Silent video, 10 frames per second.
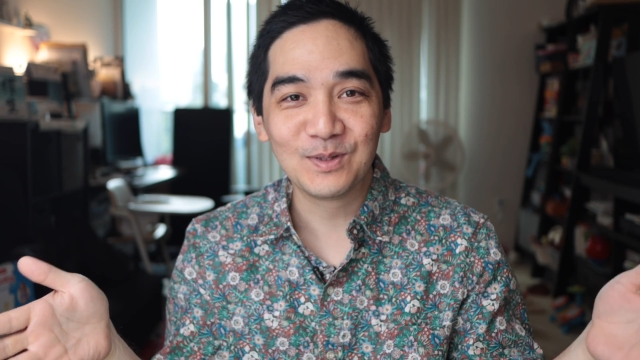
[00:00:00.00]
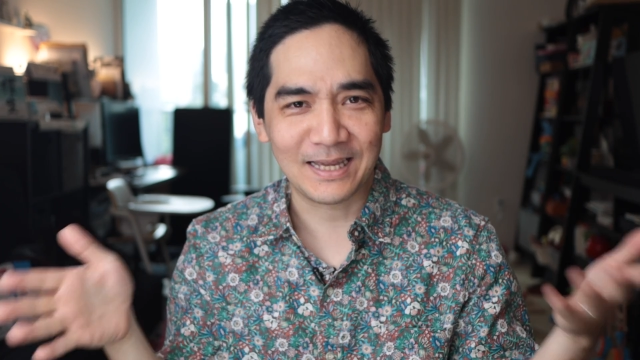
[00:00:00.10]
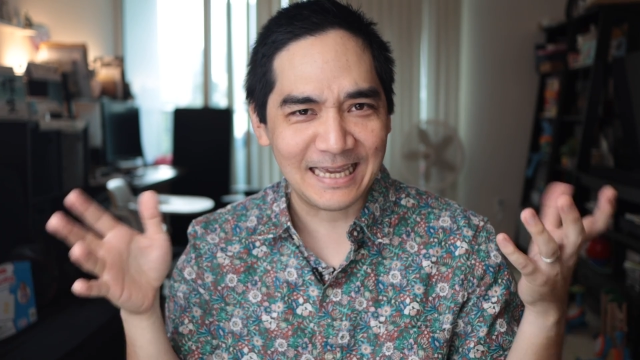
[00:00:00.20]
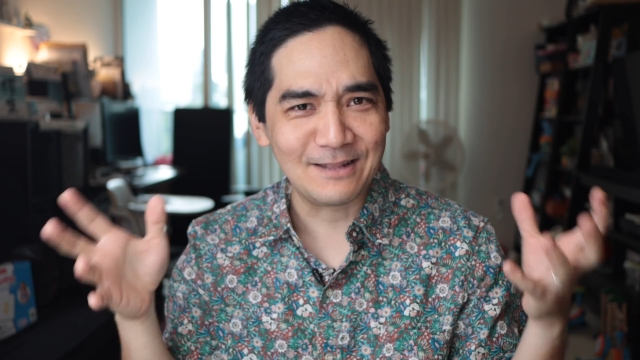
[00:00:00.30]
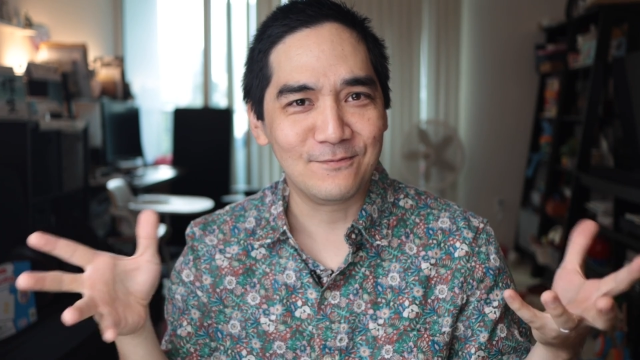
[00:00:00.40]

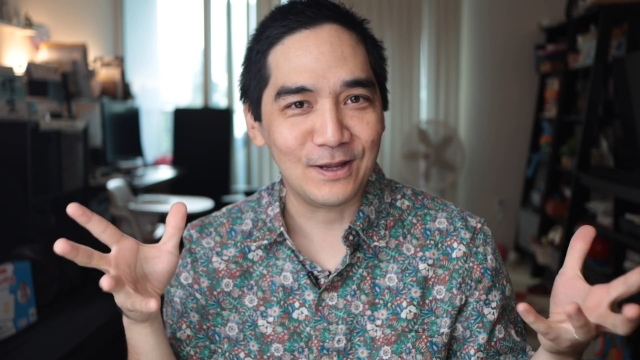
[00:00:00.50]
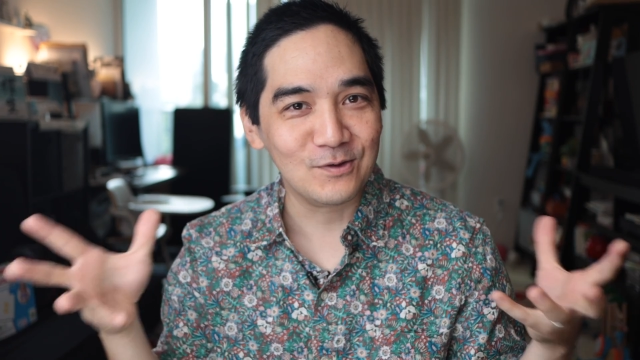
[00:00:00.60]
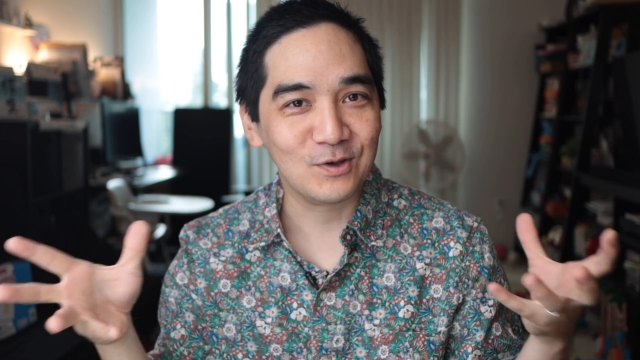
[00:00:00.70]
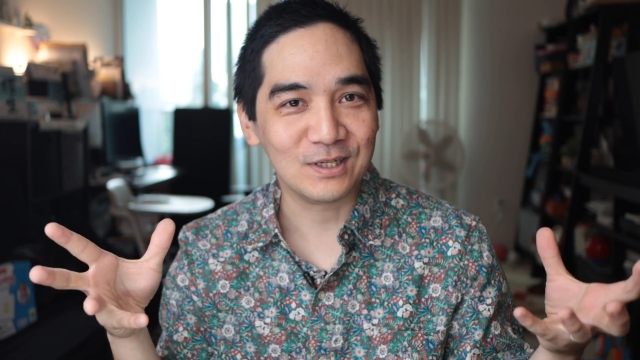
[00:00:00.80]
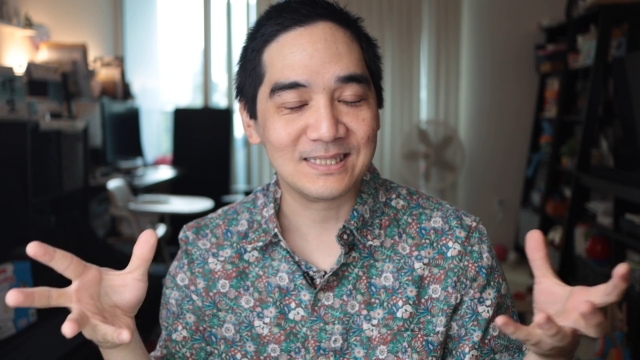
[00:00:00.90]
like
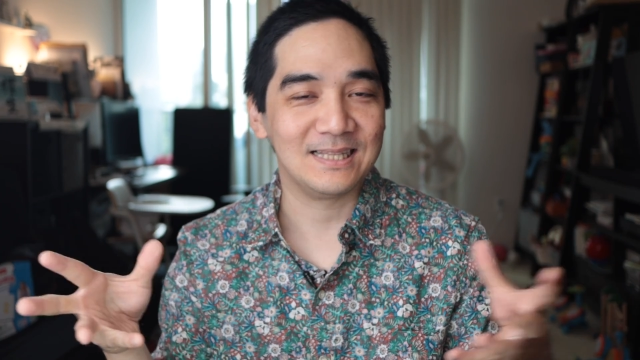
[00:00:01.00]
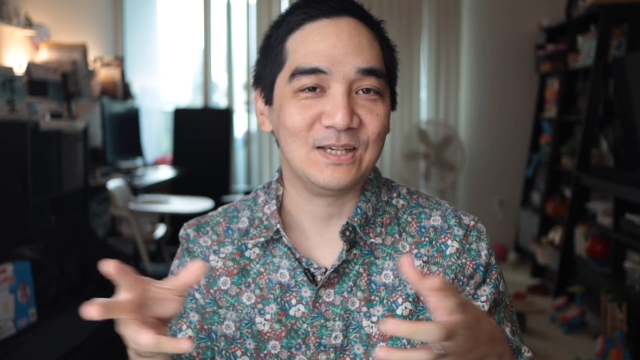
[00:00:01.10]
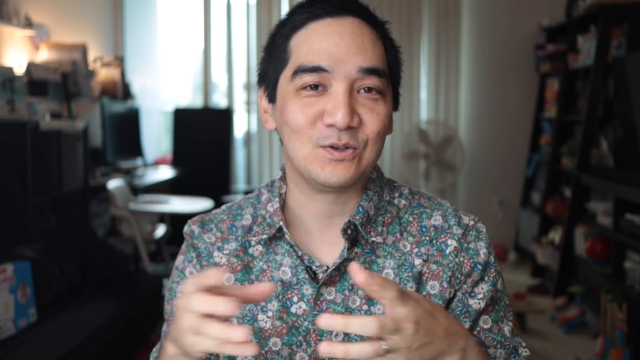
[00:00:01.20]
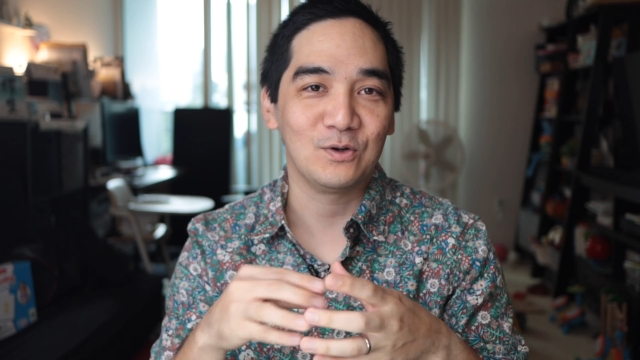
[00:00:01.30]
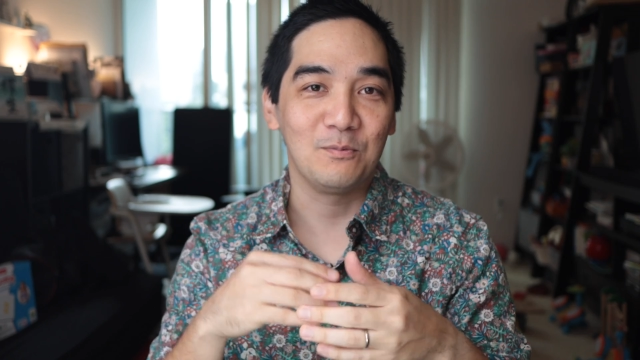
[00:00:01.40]
inventions that they
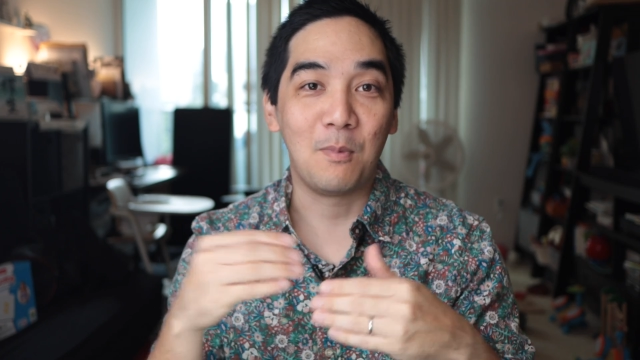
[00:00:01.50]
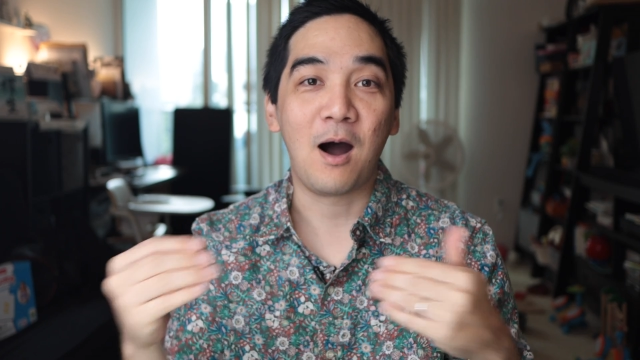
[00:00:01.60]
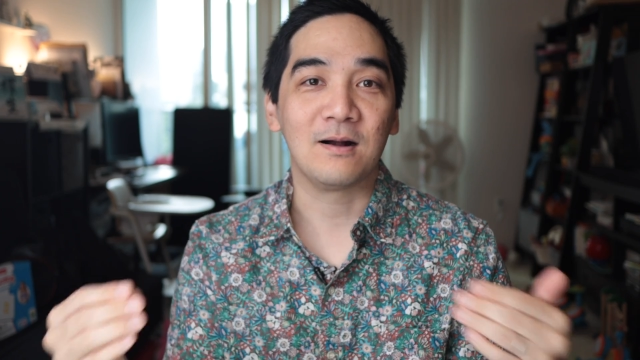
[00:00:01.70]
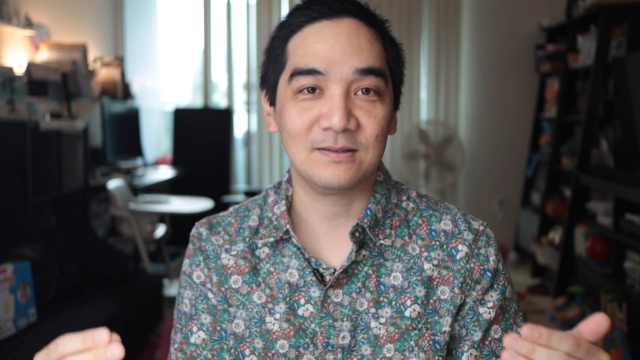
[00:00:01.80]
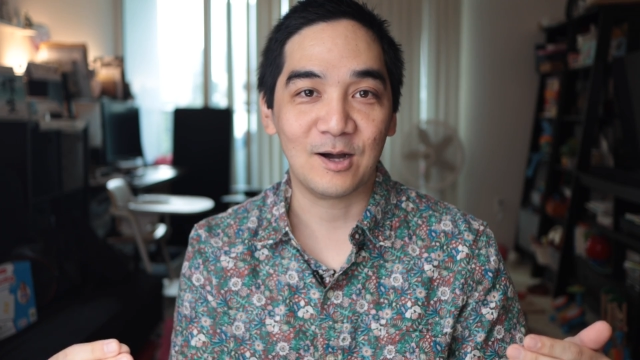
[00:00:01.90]
sort of
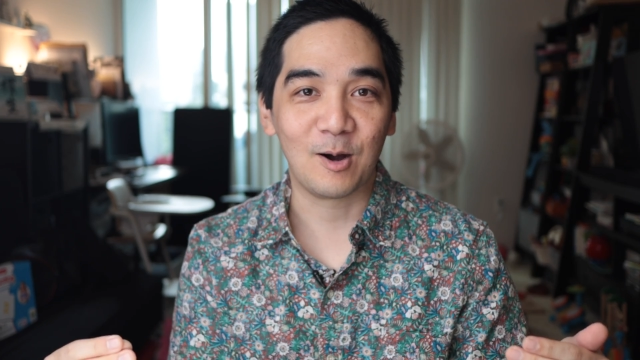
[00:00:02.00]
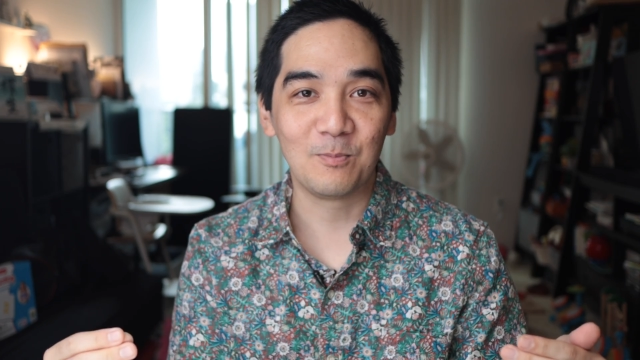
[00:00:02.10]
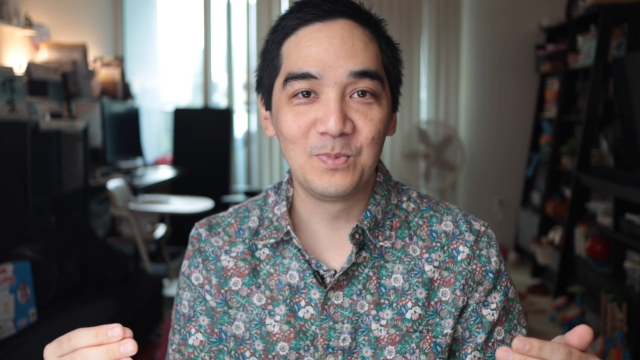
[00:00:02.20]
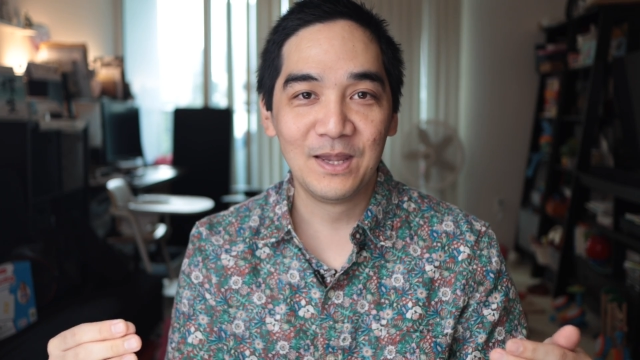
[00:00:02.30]
mocked up.